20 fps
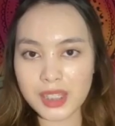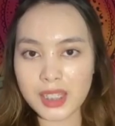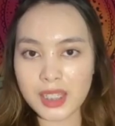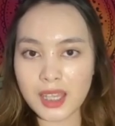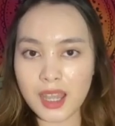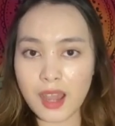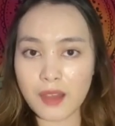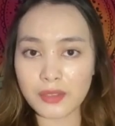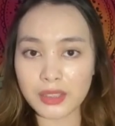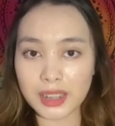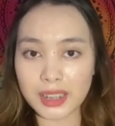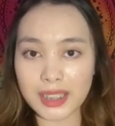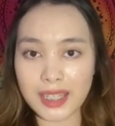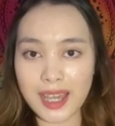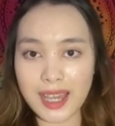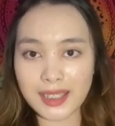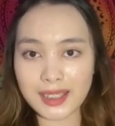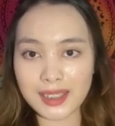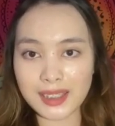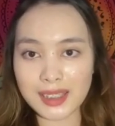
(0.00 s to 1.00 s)
After
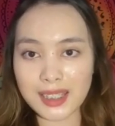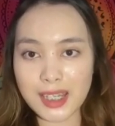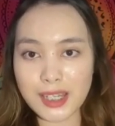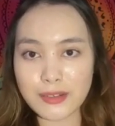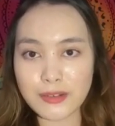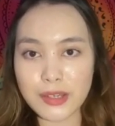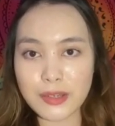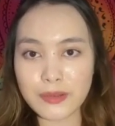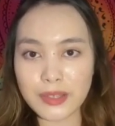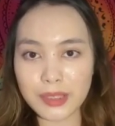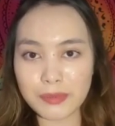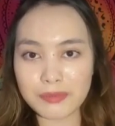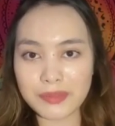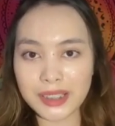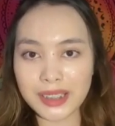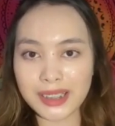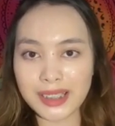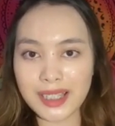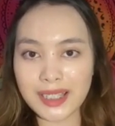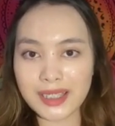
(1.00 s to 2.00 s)
that, we will
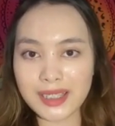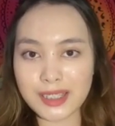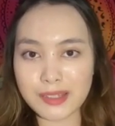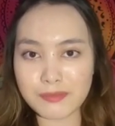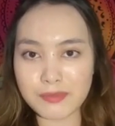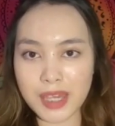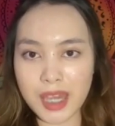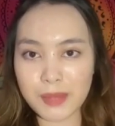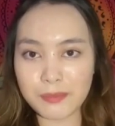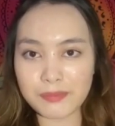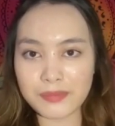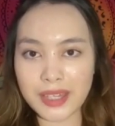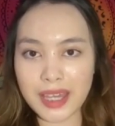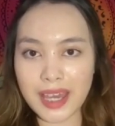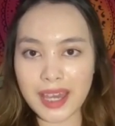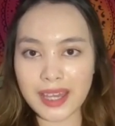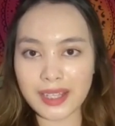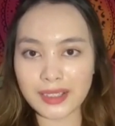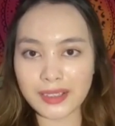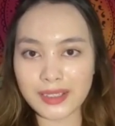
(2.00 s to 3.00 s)
present the map
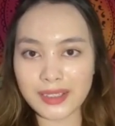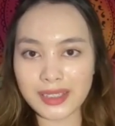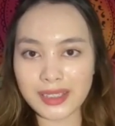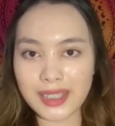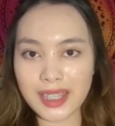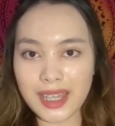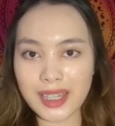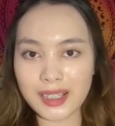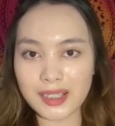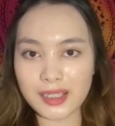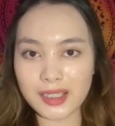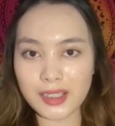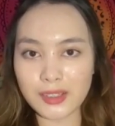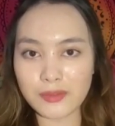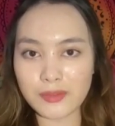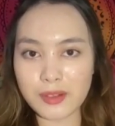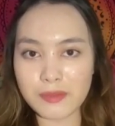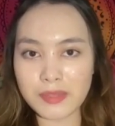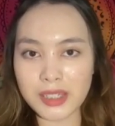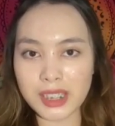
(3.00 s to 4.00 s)
and contact
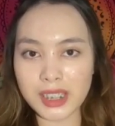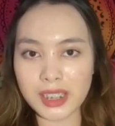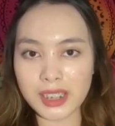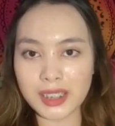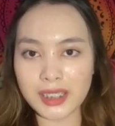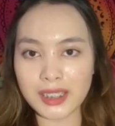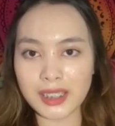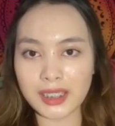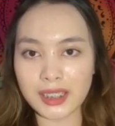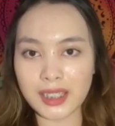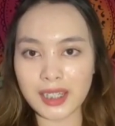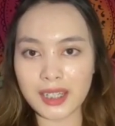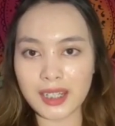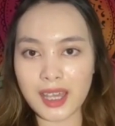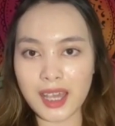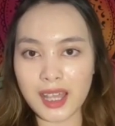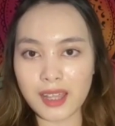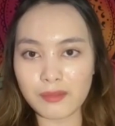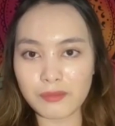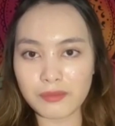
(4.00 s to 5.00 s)
information that can
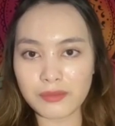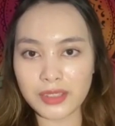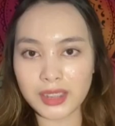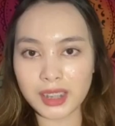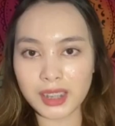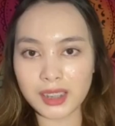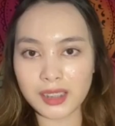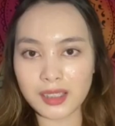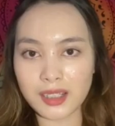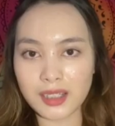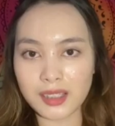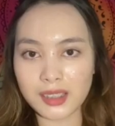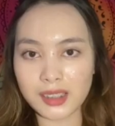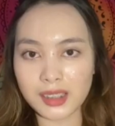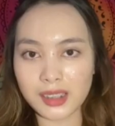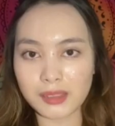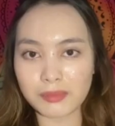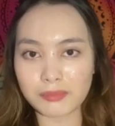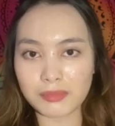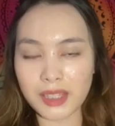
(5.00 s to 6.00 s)
help
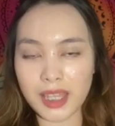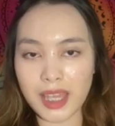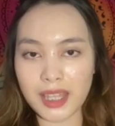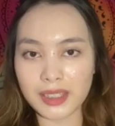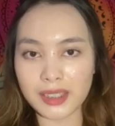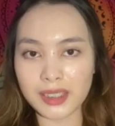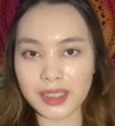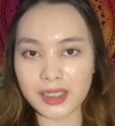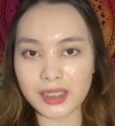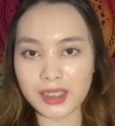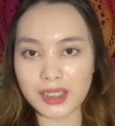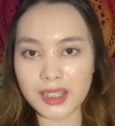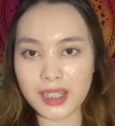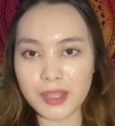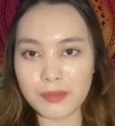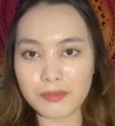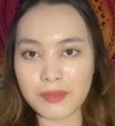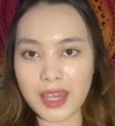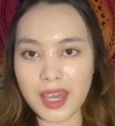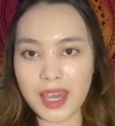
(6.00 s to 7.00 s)
visitors plan their
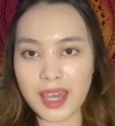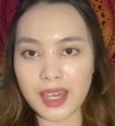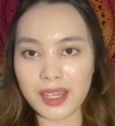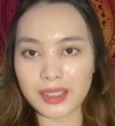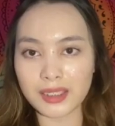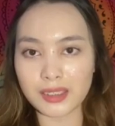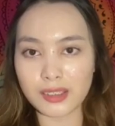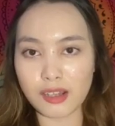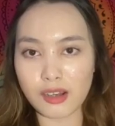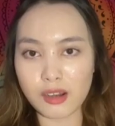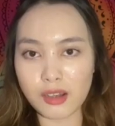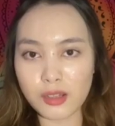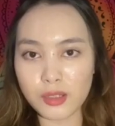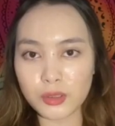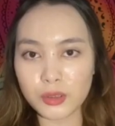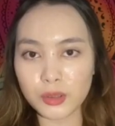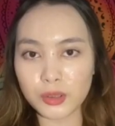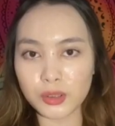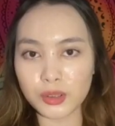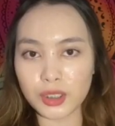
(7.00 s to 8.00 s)
trip and know
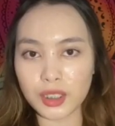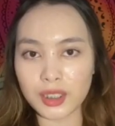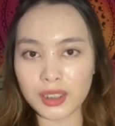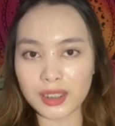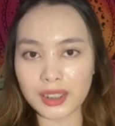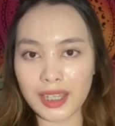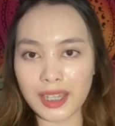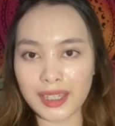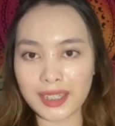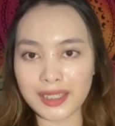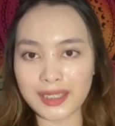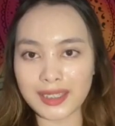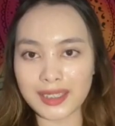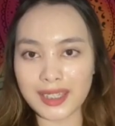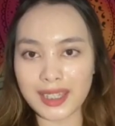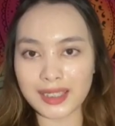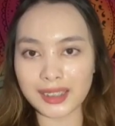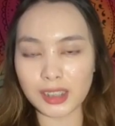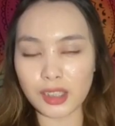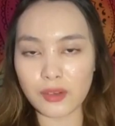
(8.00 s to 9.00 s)
who to contact in
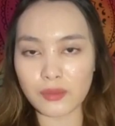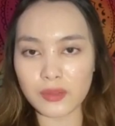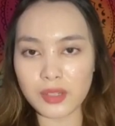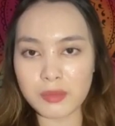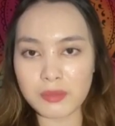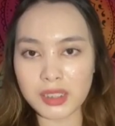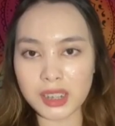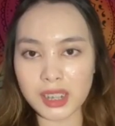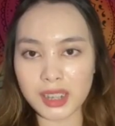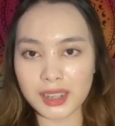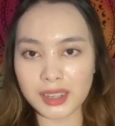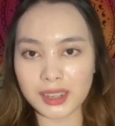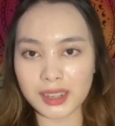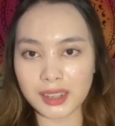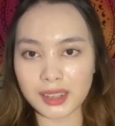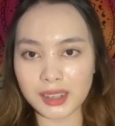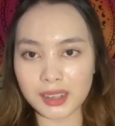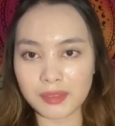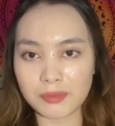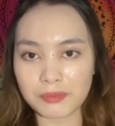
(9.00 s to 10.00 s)
case of
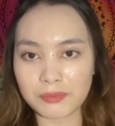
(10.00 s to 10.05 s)
emergencies.